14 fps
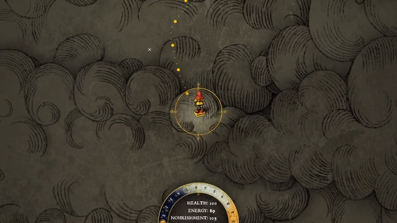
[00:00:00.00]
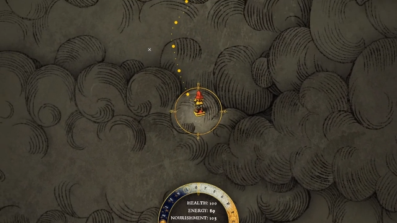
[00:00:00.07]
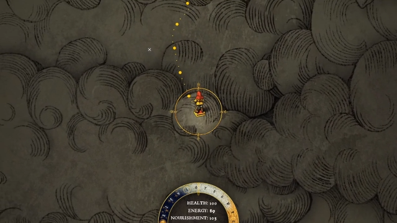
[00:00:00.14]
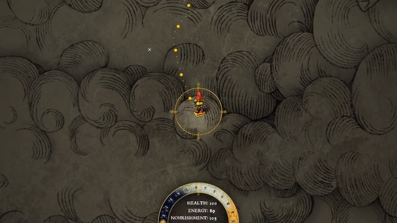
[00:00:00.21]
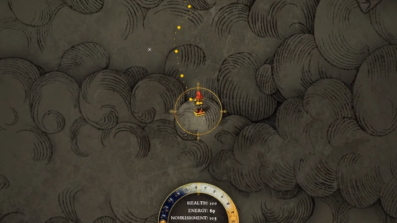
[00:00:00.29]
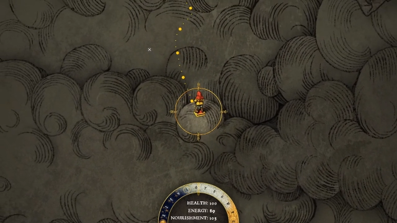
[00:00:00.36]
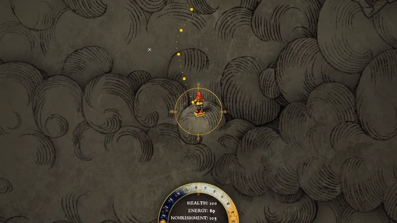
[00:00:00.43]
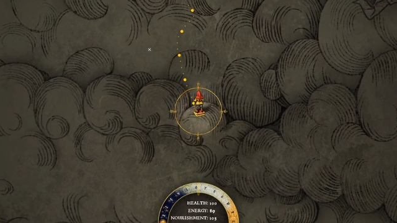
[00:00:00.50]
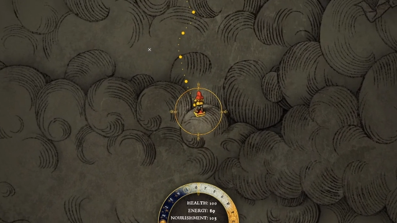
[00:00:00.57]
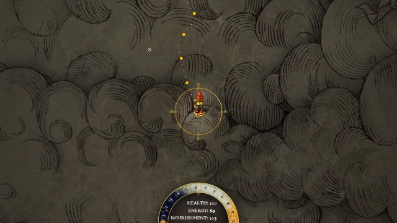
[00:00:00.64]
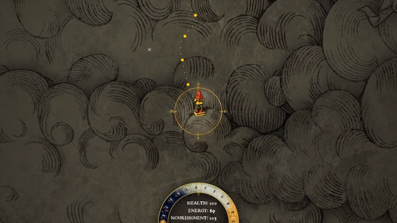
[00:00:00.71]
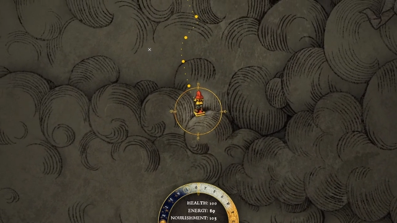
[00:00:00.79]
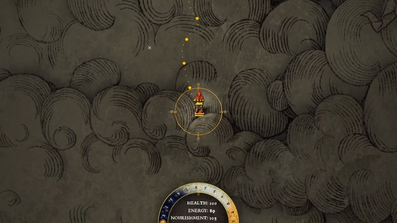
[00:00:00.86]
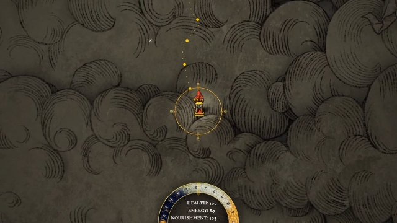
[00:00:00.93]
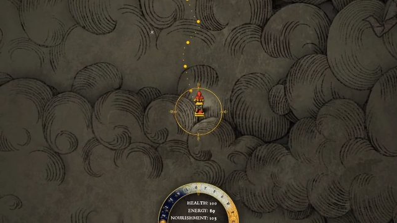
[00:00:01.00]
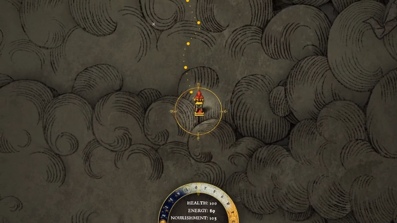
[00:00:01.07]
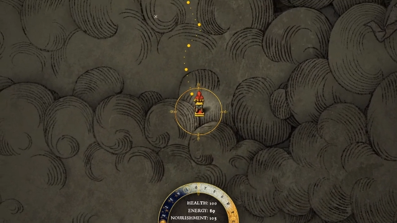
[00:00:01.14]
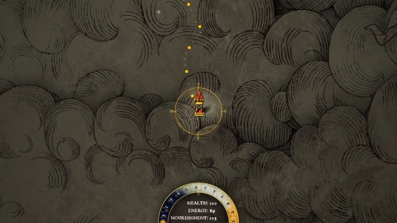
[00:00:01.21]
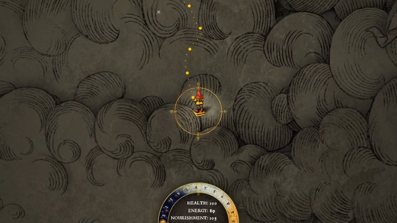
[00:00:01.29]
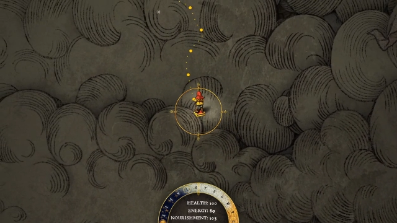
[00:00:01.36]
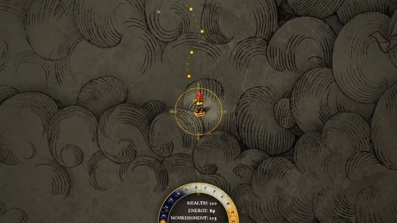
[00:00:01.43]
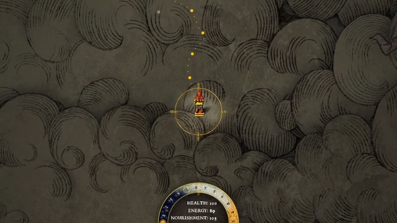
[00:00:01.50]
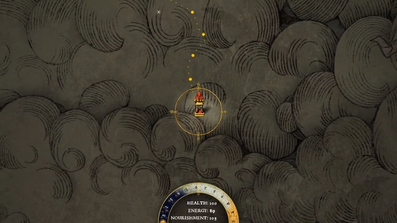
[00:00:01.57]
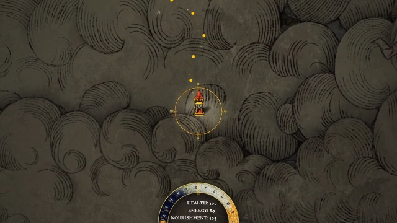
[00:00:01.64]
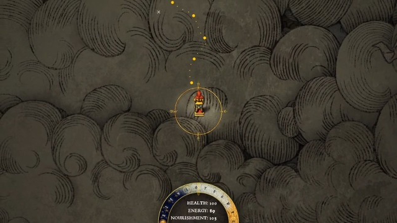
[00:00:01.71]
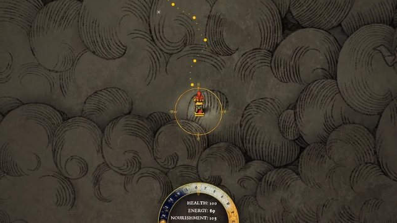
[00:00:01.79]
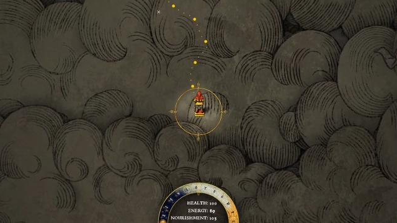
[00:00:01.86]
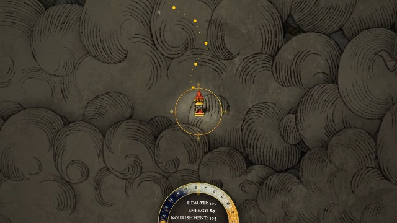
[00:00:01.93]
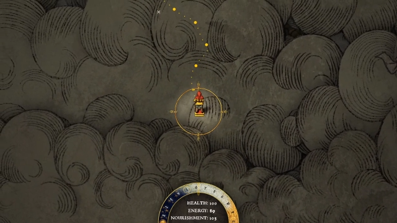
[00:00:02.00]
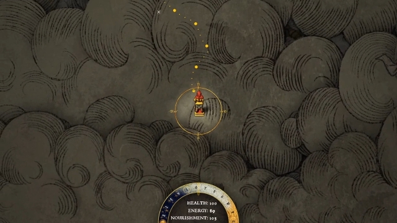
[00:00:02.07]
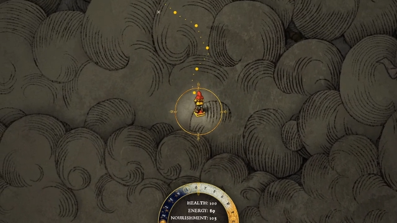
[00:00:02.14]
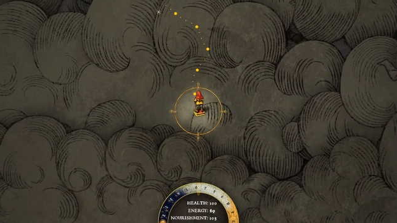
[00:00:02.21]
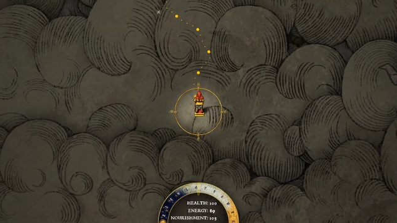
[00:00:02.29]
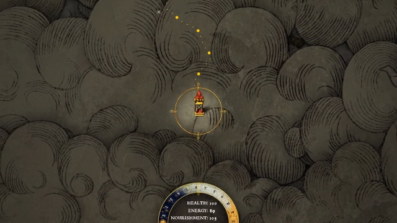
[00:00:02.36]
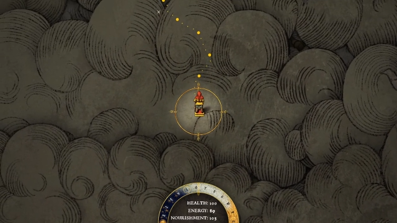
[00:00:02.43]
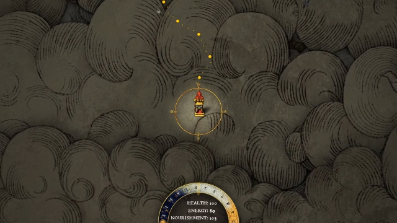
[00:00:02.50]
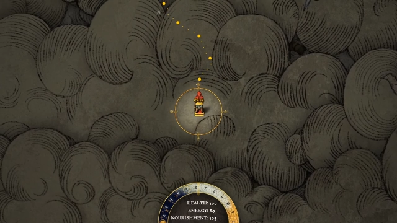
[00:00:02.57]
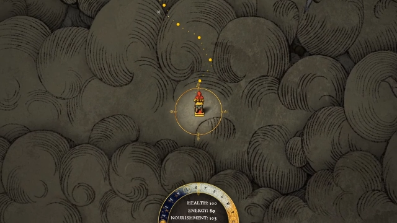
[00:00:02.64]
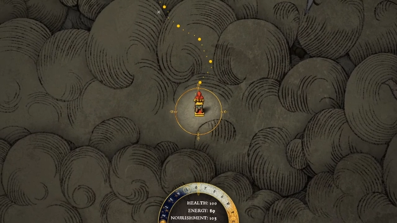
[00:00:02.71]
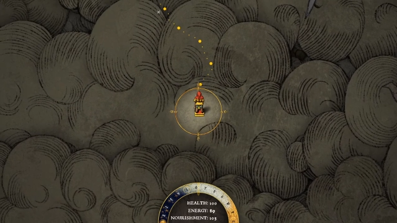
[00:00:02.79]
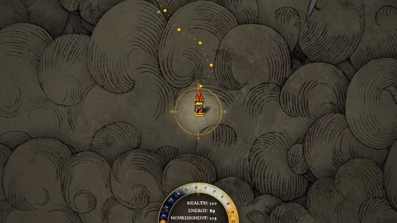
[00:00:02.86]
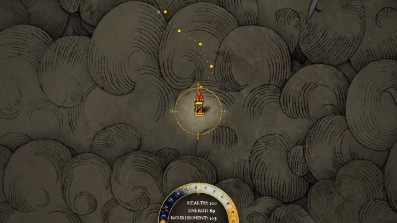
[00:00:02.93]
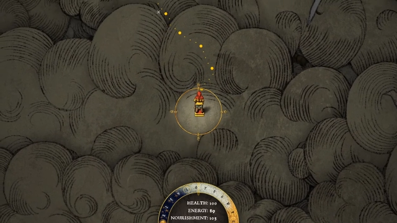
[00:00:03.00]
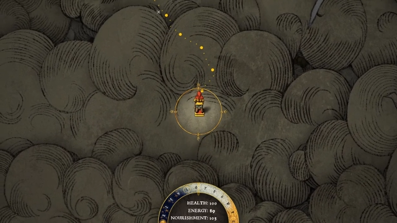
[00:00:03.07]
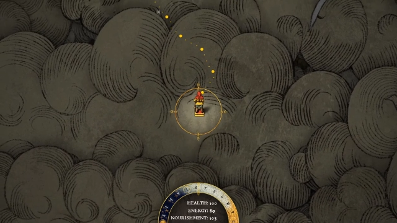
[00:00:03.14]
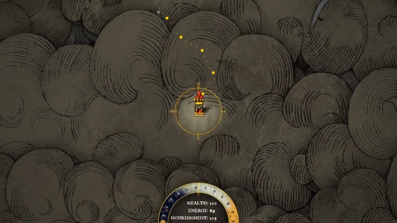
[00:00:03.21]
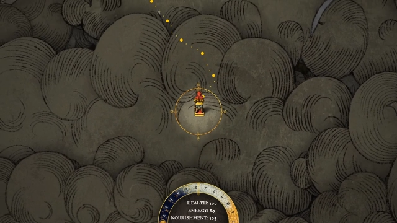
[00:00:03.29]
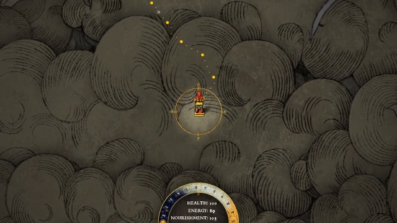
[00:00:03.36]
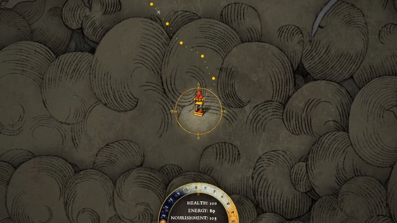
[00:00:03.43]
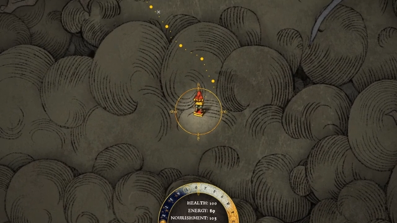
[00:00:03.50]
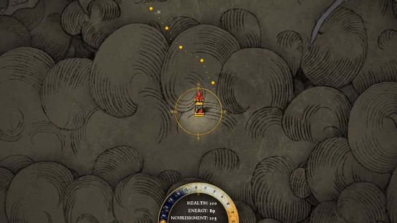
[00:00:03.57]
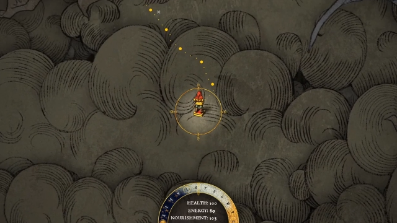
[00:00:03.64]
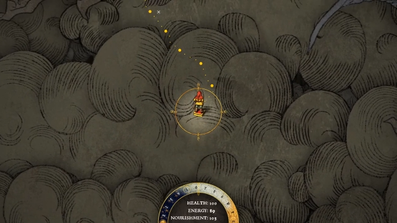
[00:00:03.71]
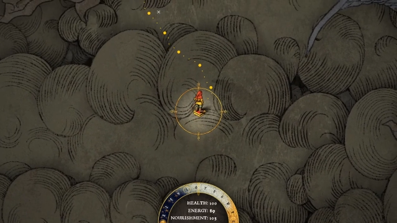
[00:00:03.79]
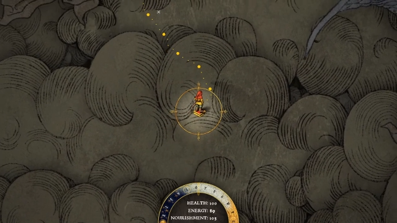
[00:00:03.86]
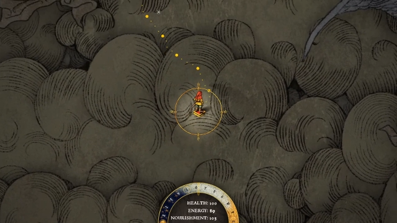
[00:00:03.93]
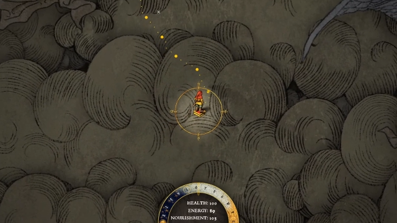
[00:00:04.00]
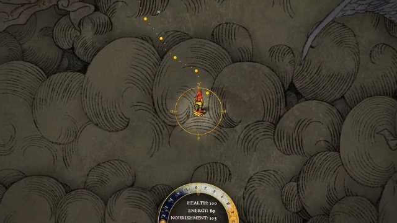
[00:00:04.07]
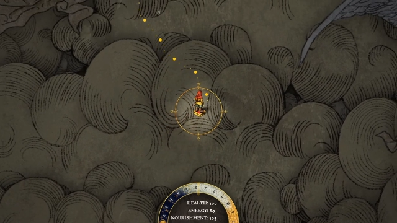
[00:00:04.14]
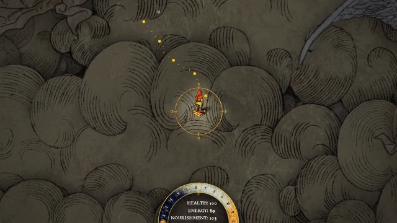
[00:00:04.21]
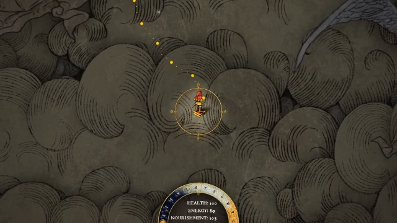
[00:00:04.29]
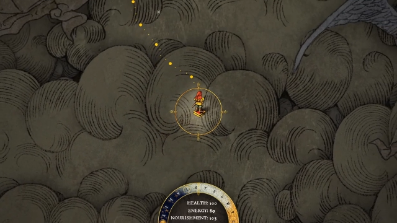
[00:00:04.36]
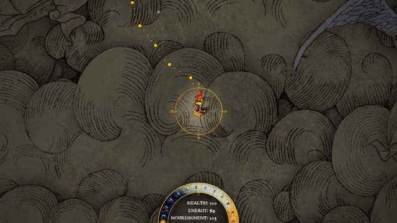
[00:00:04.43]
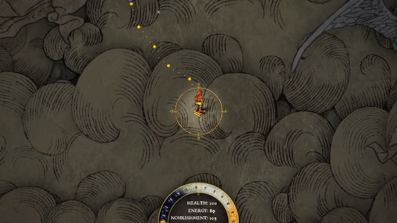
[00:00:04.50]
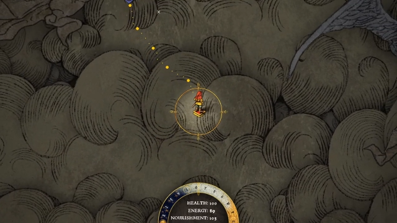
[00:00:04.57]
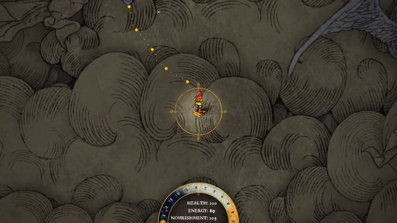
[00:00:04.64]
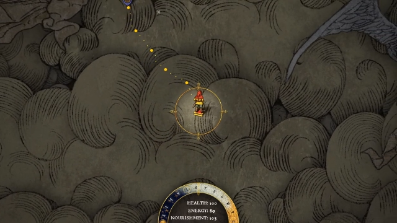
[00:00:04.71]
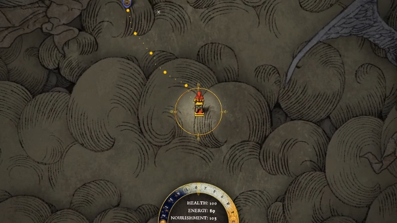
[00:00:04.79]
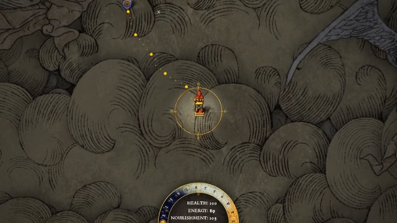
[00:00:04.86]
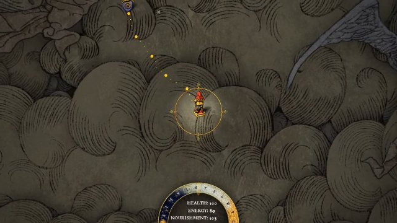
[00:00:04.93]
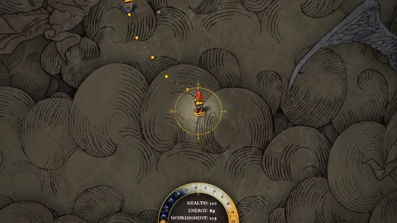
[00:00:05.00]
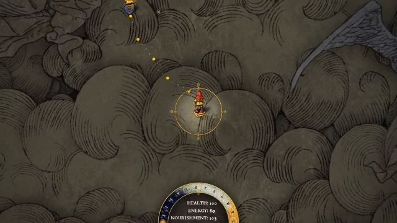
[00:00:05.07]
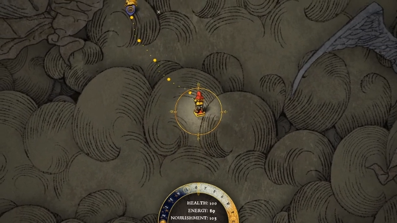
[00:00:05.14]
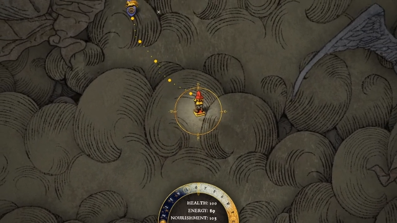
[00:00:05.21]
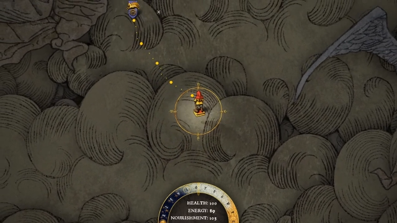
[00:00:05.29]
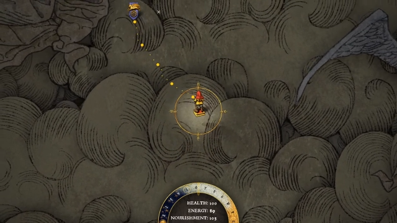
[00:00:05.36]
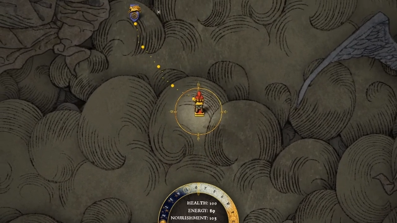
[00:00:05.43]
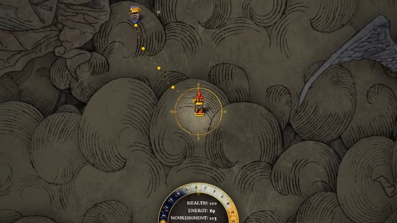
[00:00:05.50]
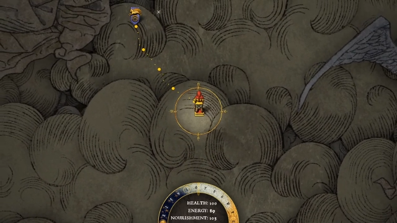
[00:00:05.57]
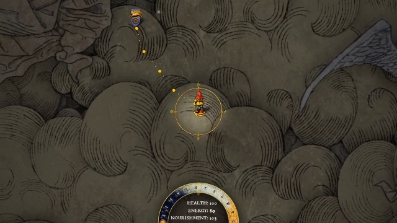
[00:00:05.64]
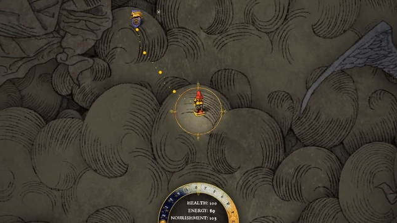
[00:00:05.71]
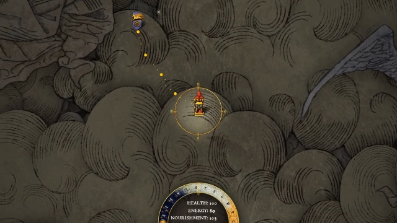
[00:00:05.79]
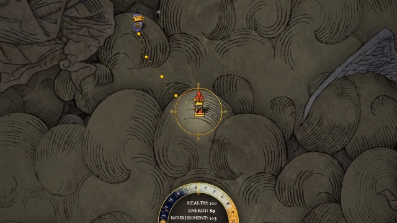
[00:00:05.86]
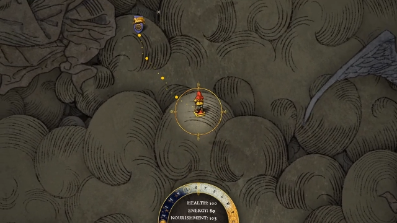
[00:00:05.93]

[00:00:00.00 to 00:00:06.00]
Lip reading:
Nobody's mouth can be seen.